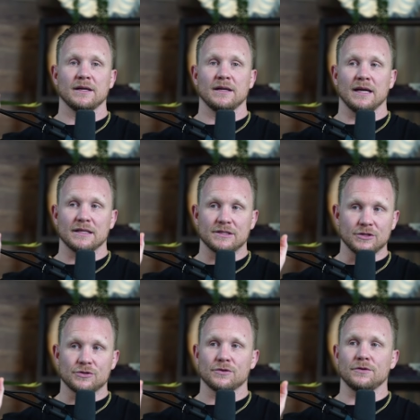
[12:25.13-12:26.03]
It's
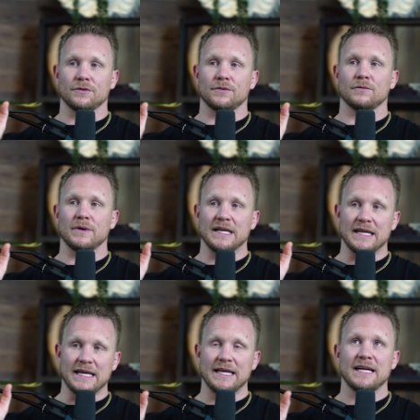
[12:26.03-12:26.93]
the truth. We
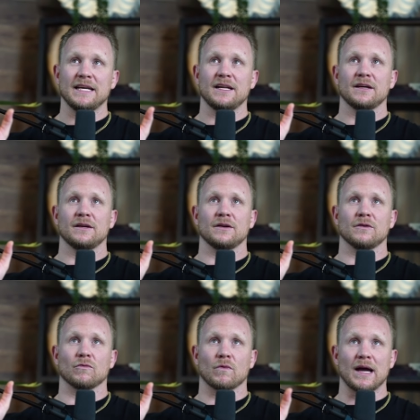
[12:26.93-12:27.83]
need
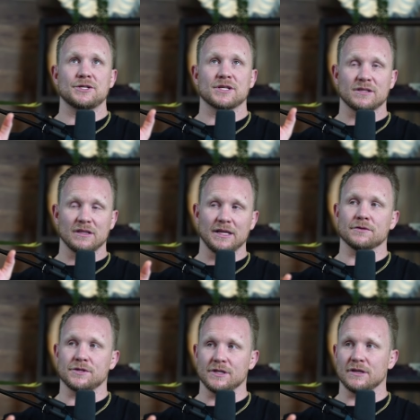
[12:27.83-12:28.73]
righteous
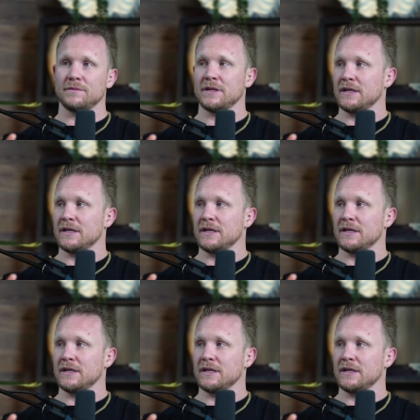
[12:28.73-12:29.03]
leadership